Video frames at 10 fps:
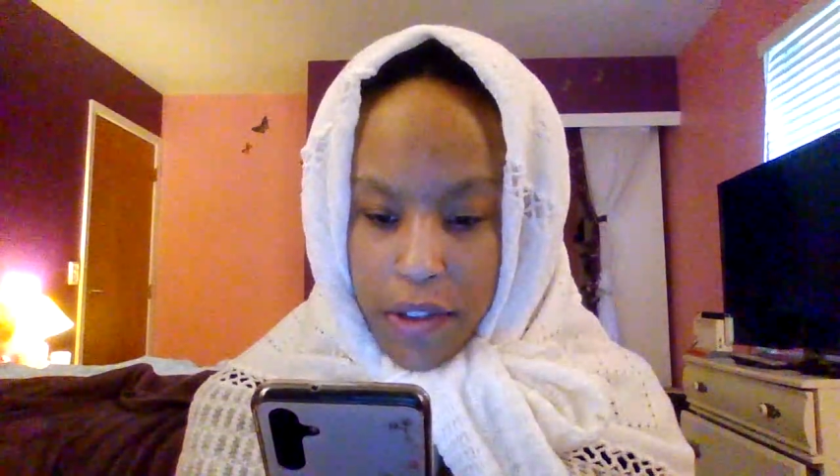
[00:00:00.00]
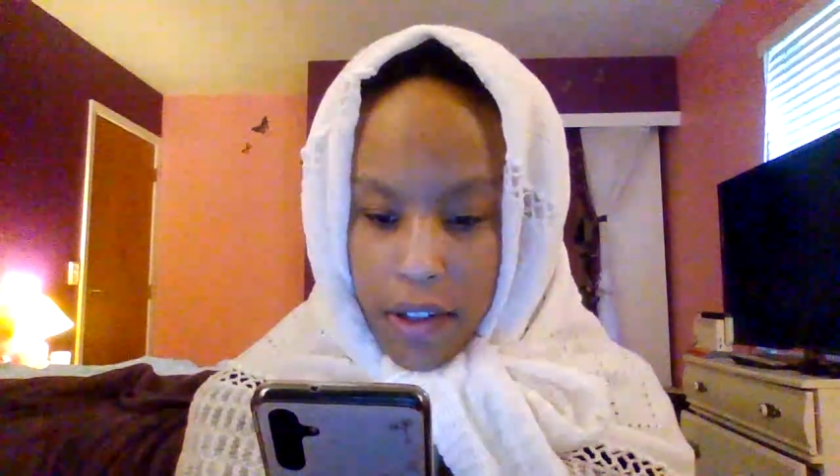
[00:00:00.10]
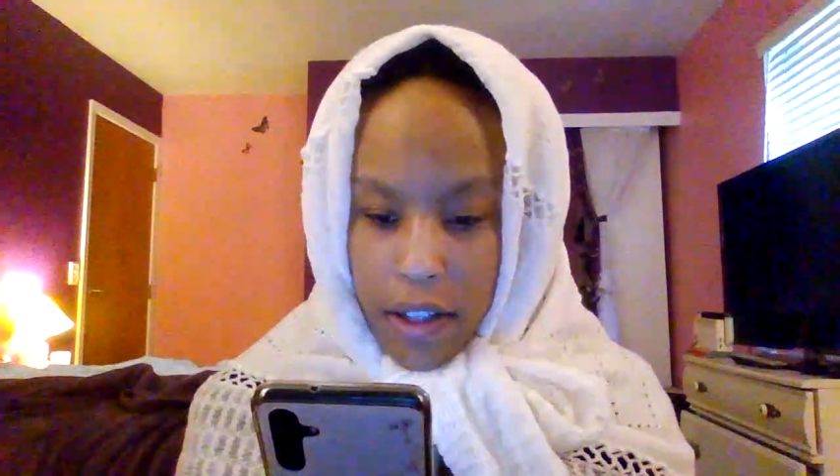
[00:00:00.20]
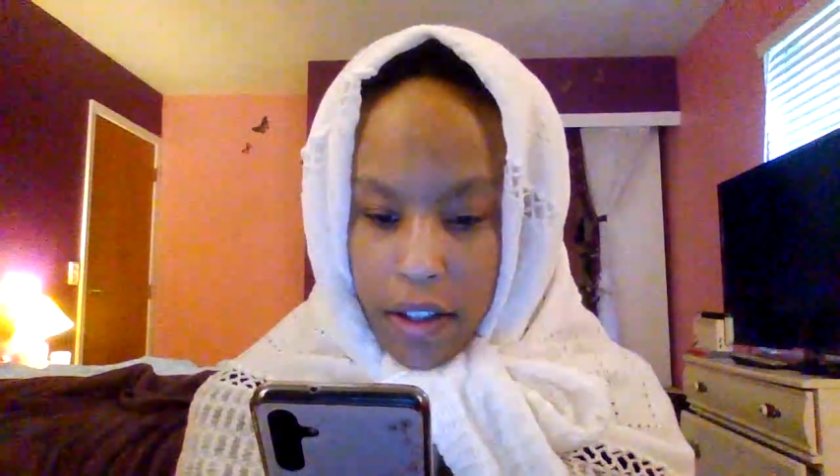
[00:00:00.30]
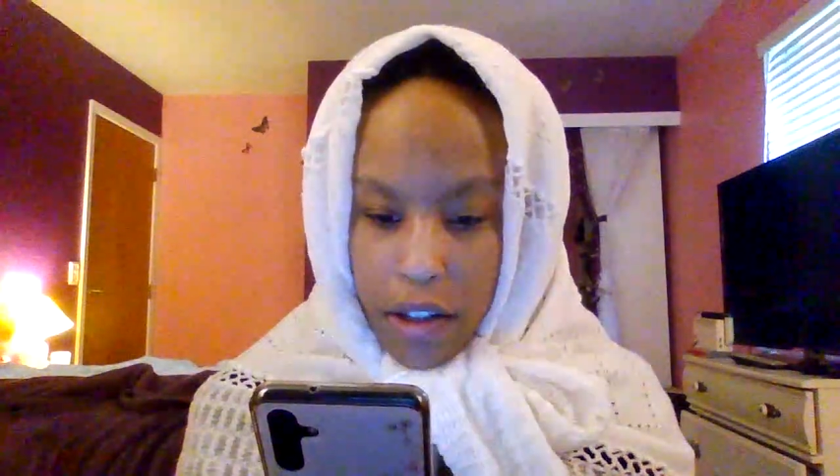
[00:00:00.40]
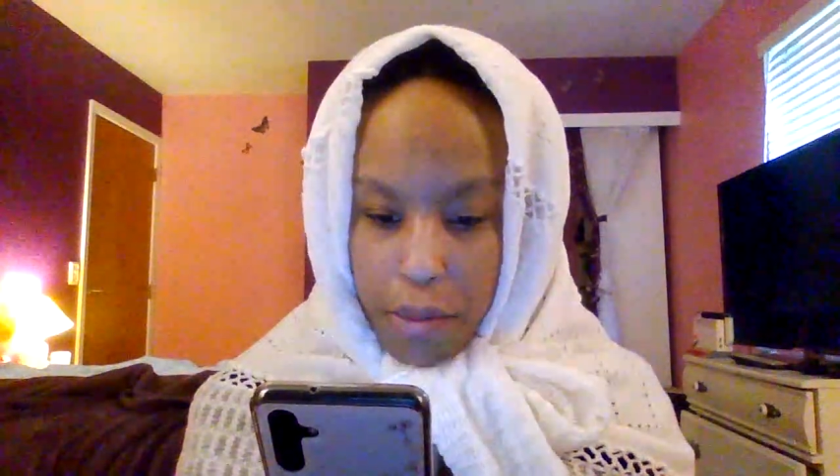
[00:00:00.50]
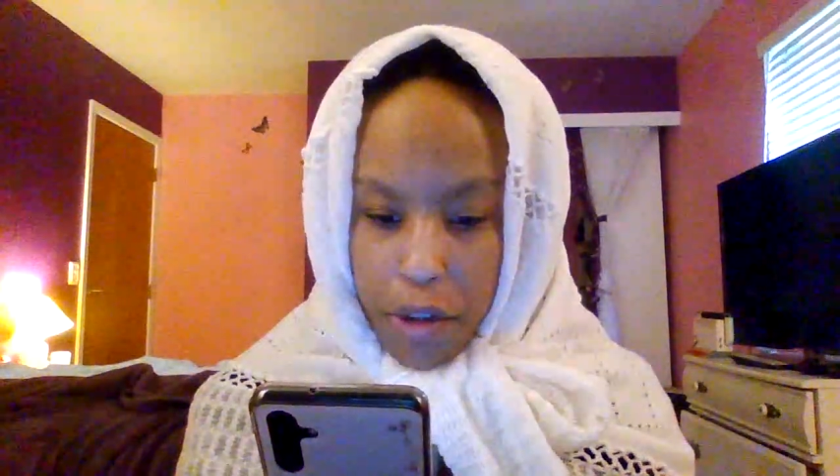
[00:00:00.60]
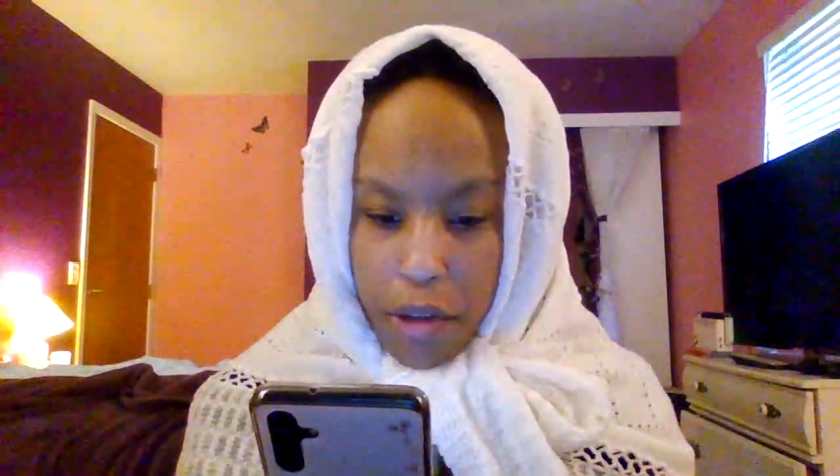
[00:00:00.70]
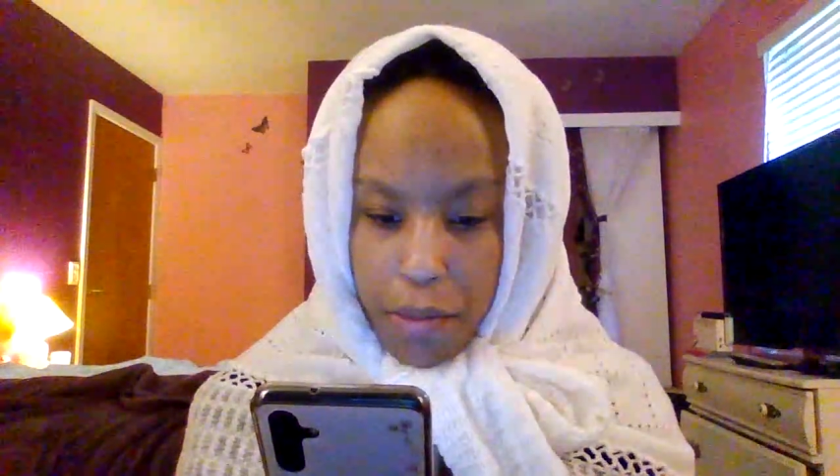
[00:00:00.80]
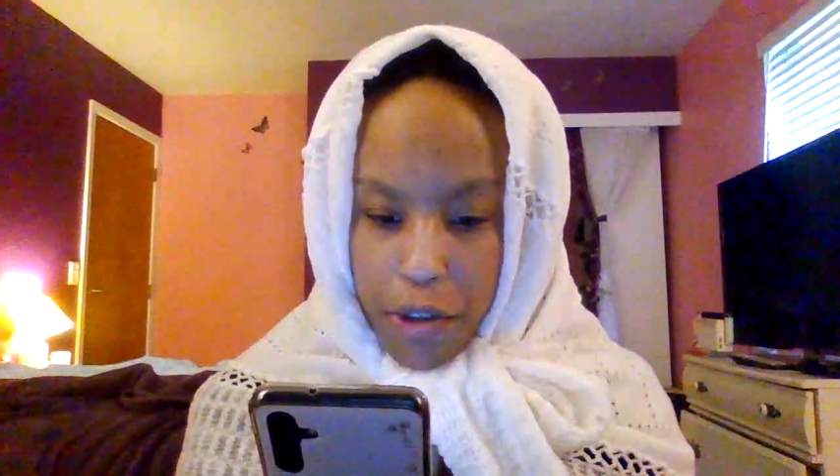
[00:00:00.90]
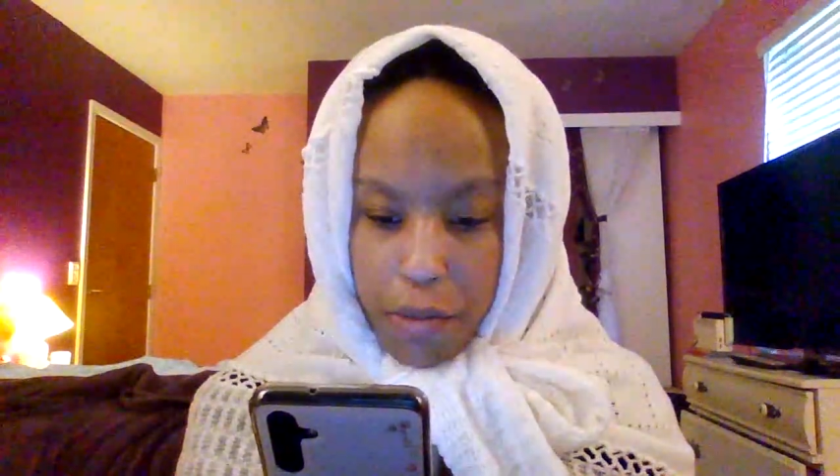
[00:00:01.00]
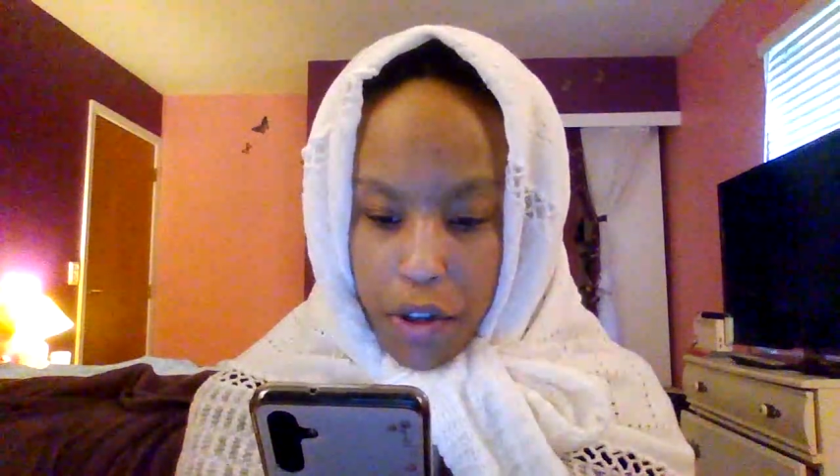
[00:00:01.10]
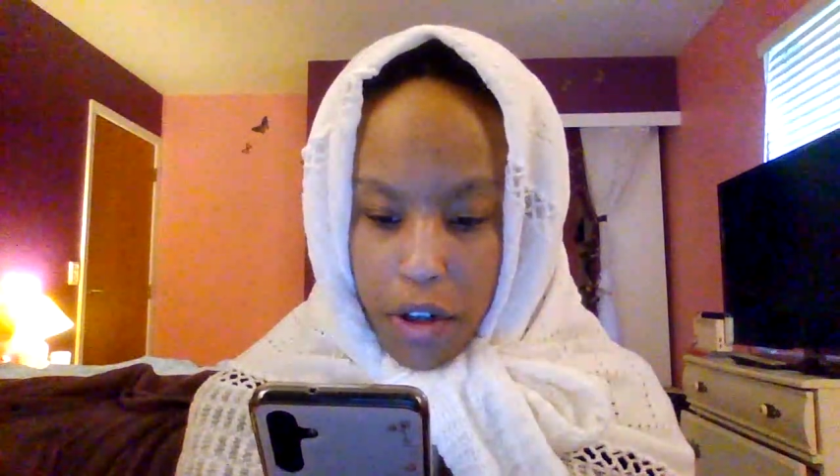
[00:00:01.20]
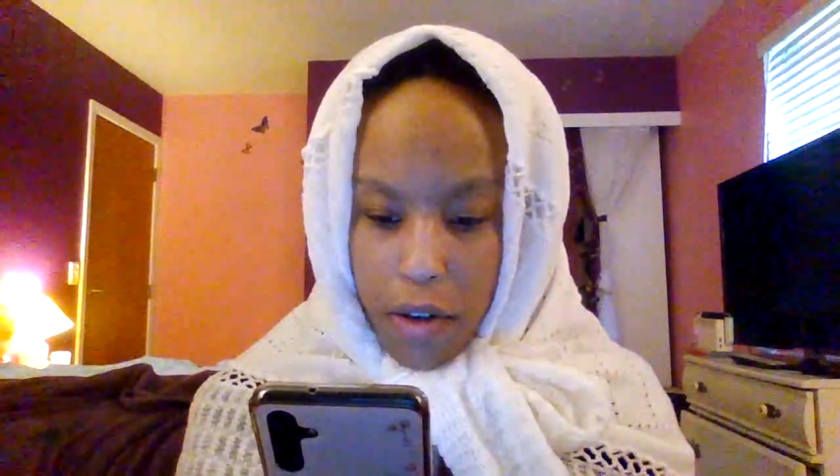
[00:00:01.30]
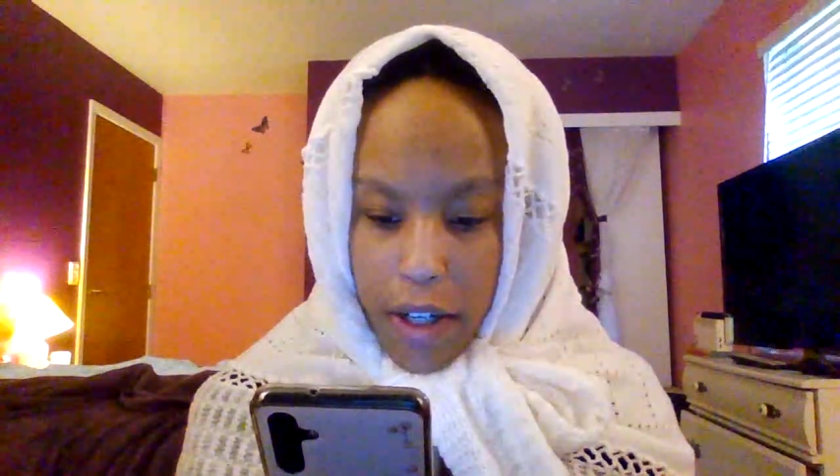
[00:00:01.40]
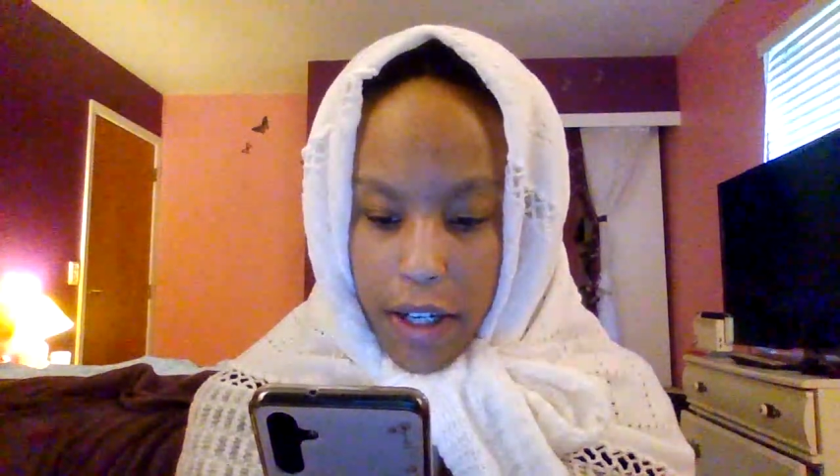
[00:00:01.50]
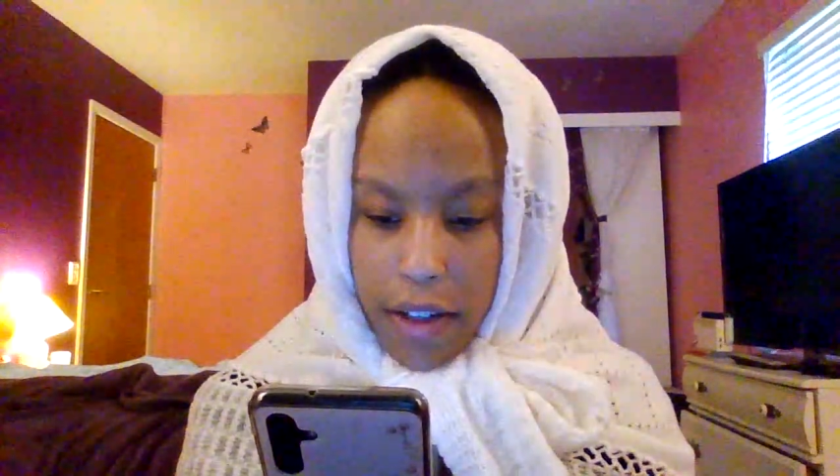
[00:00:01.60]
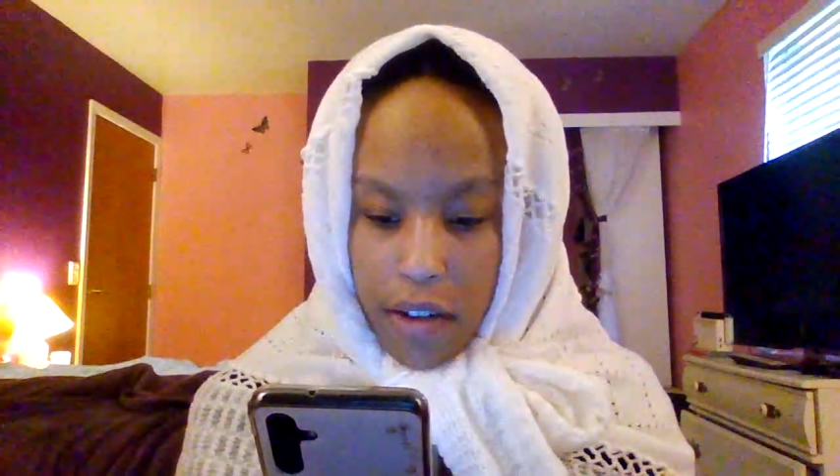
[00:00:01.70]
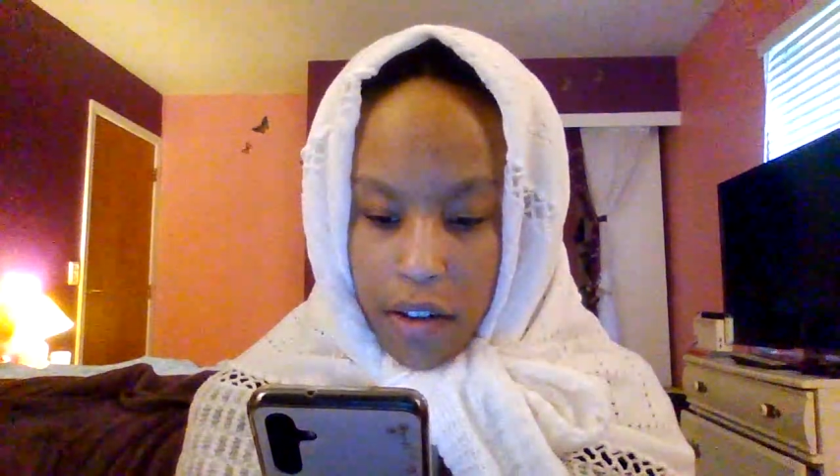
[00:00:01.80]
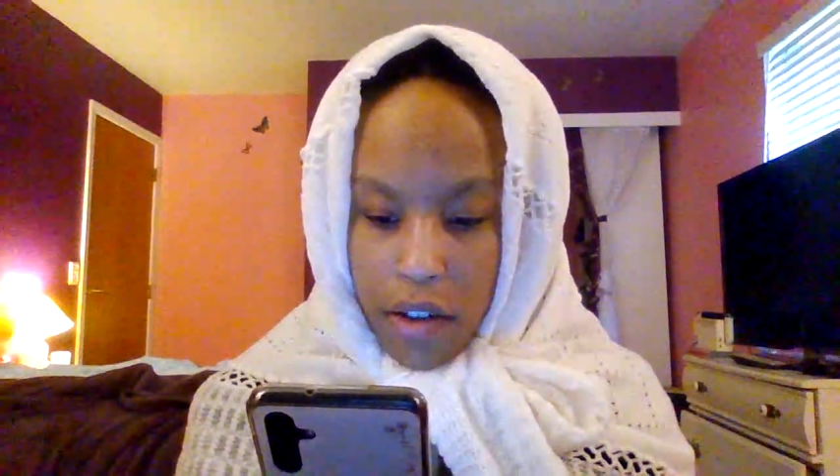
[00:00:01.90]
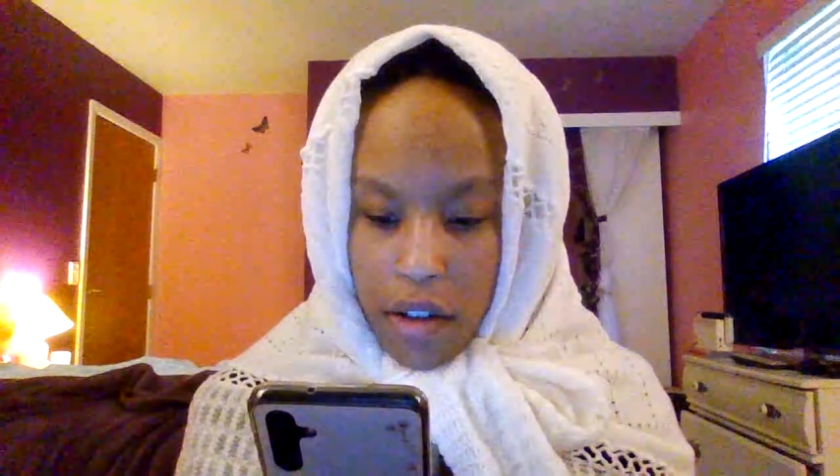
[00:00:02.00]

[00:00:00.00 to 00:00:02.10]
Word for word: slightly on purpose, but go ahead.